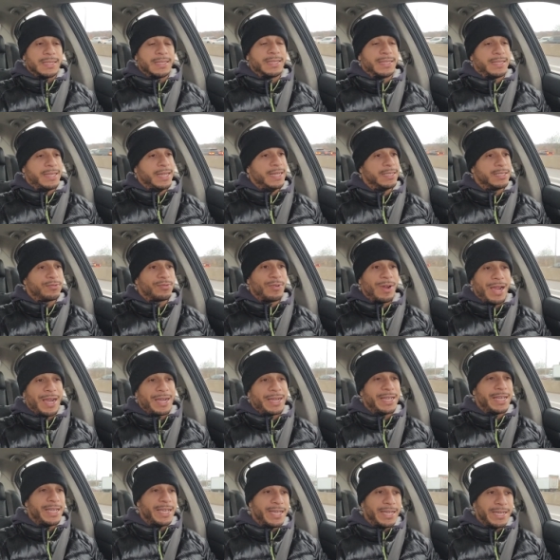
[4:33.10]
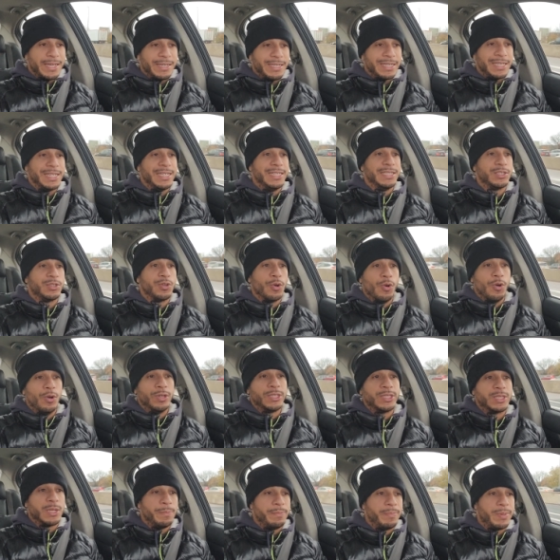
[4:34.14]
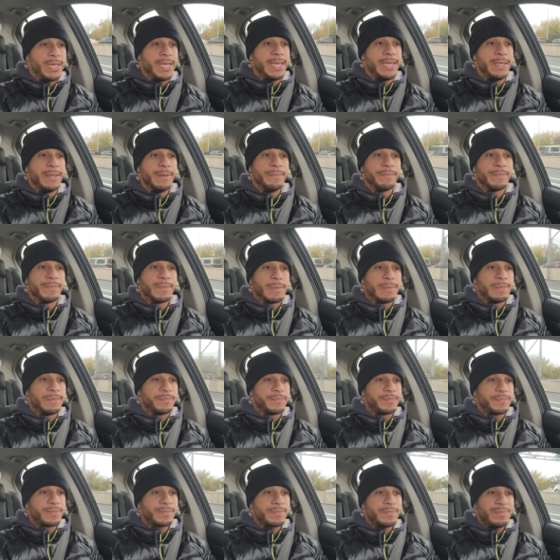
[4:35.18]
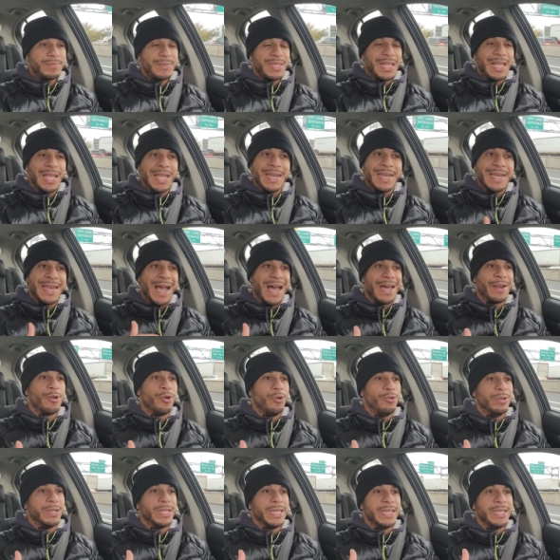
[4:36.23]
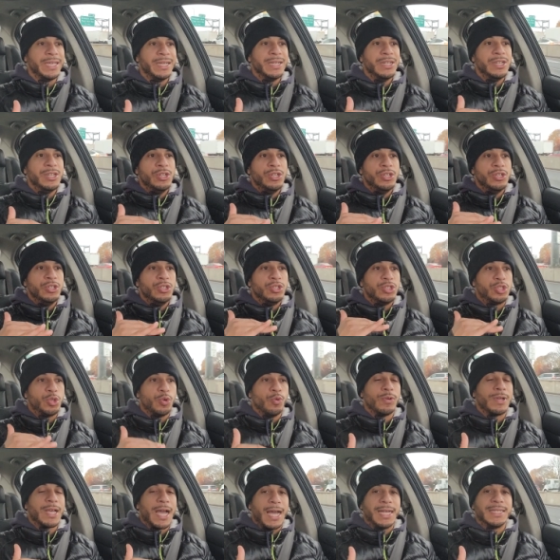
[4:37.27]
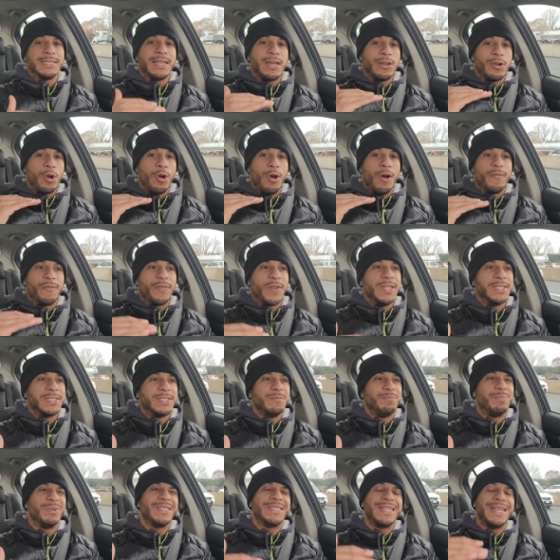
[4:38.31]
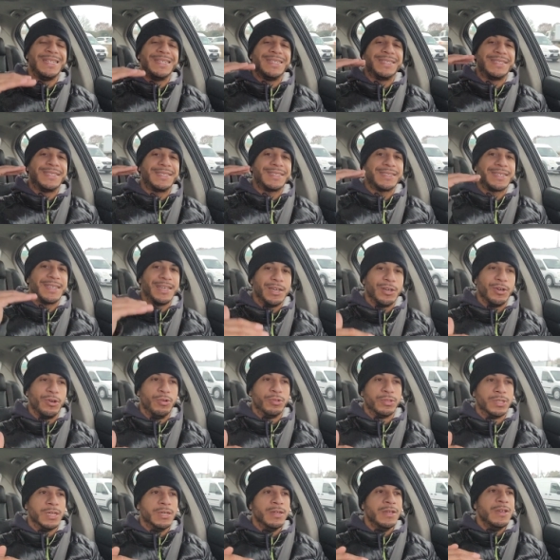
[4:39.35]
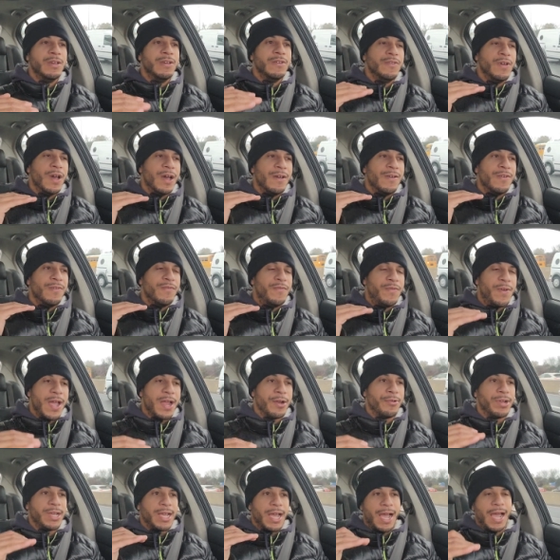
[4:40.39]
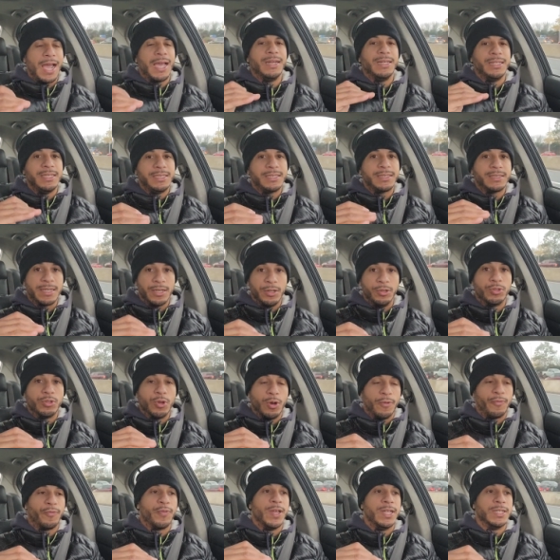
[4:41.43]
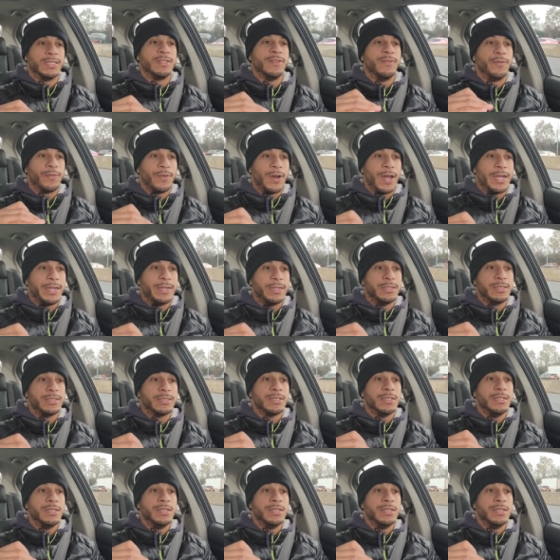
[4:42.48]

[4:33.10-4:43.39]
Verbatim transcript: this right here is going to be not only two guys that are offensive, but they're skilled. Very highly skilled offensive fighters.